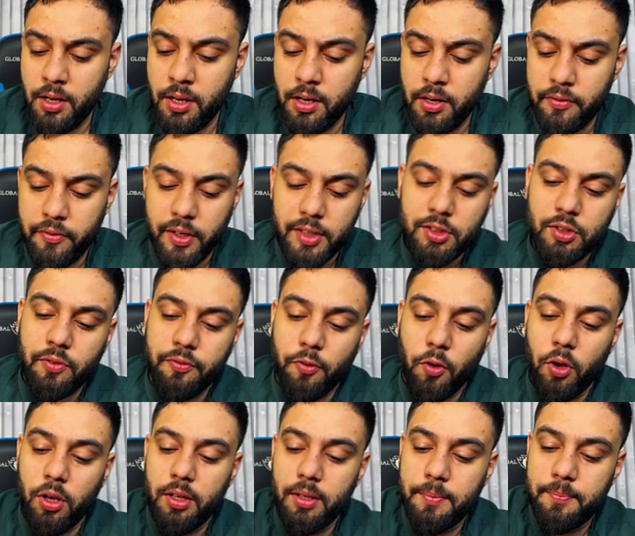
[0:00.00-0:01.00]
First of
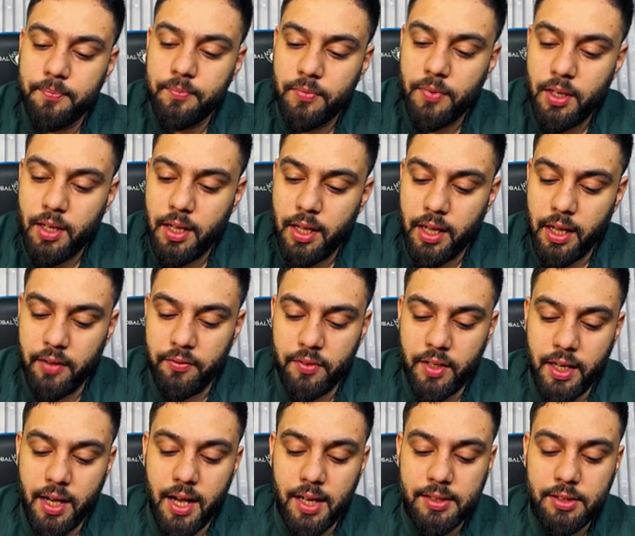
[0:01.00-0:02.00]
all, if they
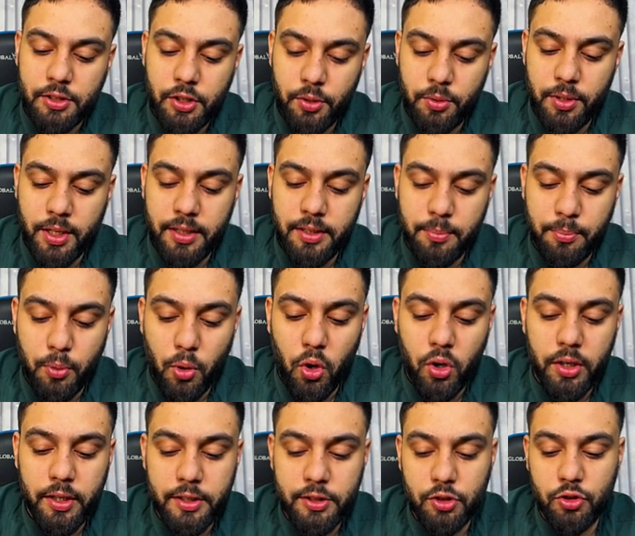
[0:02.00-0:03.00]
ask you that the ball
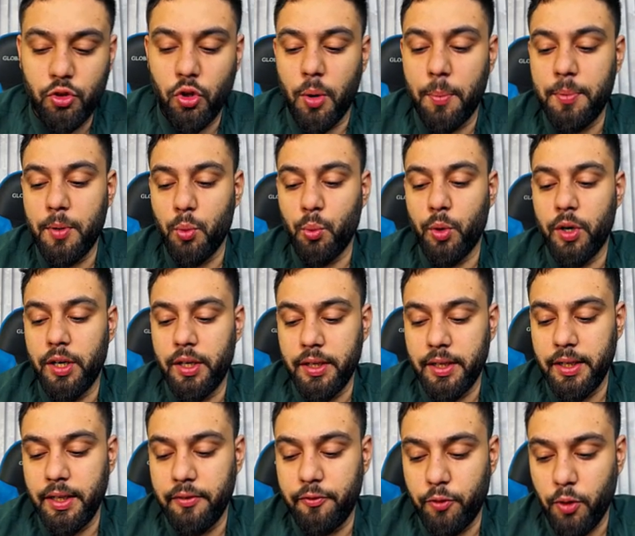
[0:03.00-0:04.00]
is dropped
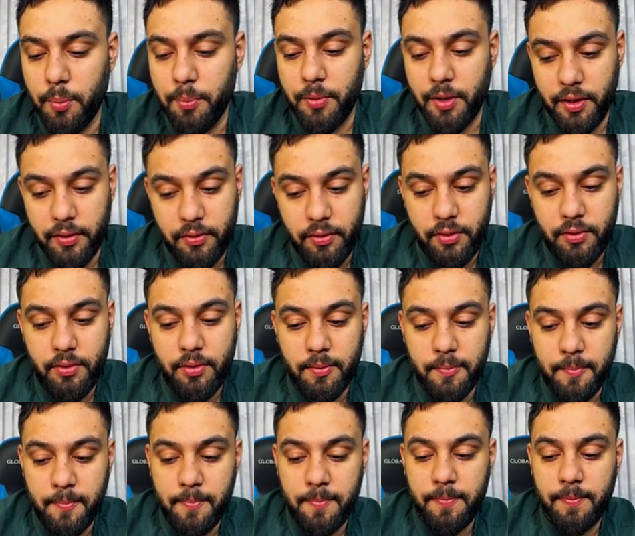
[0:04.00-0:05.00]
vertically from rest,
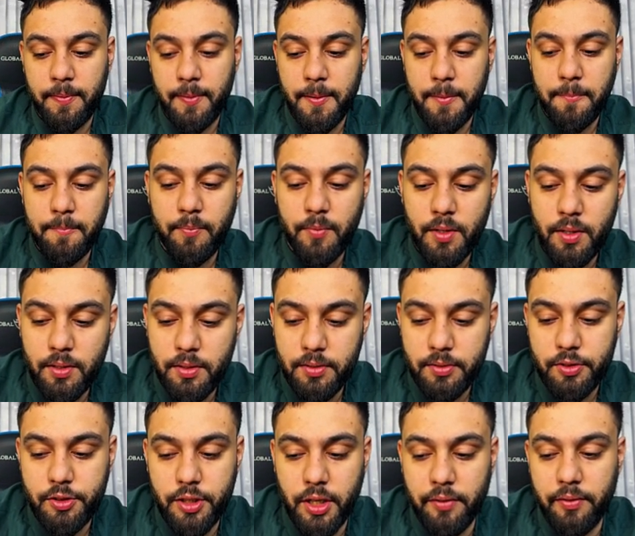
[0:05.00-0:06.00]

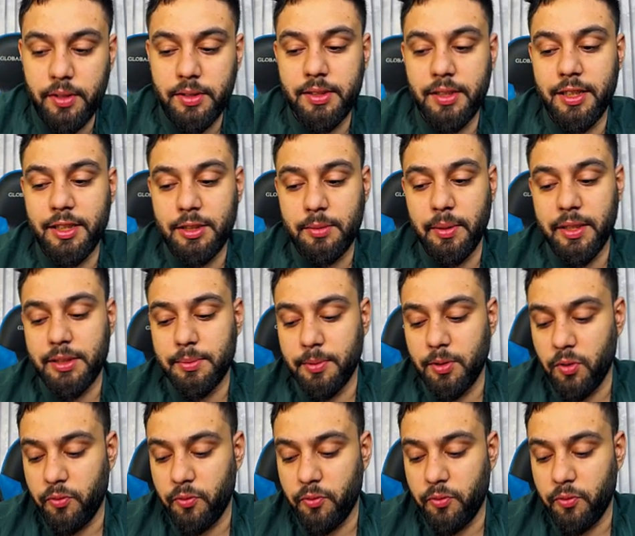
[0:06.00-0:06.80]
travels a displacement of